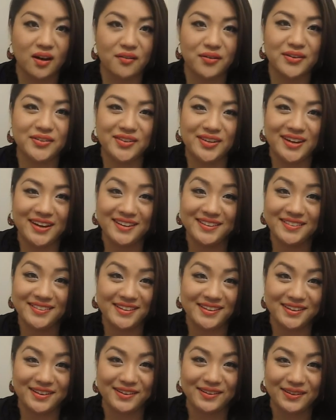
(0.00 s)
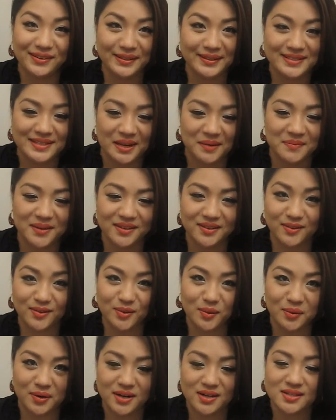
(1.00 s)
obviously I see it all the time at the
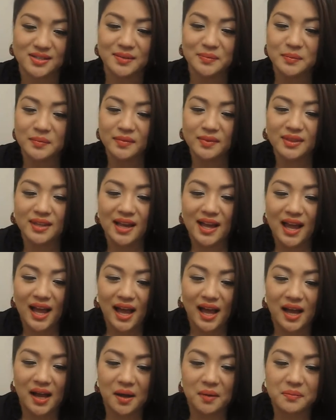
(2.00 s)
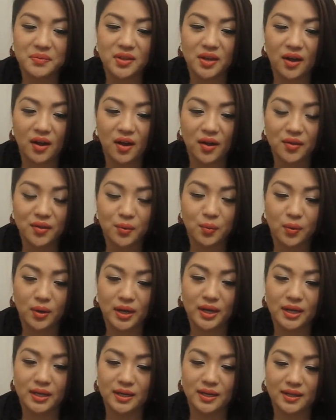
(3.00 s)
stores. Um, the other
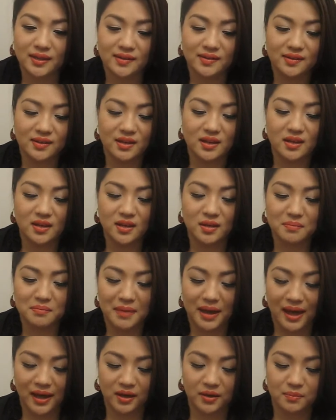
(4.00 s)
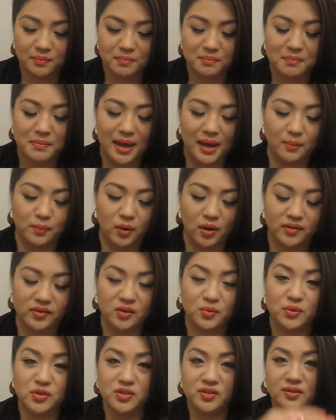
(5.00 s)
one is the MAC matte
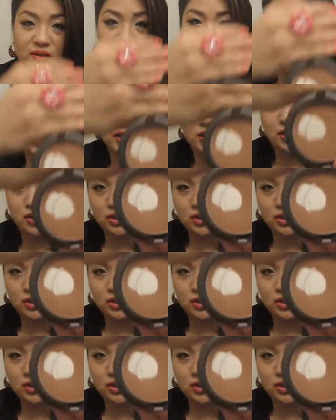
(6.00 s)
bronzer which is a lot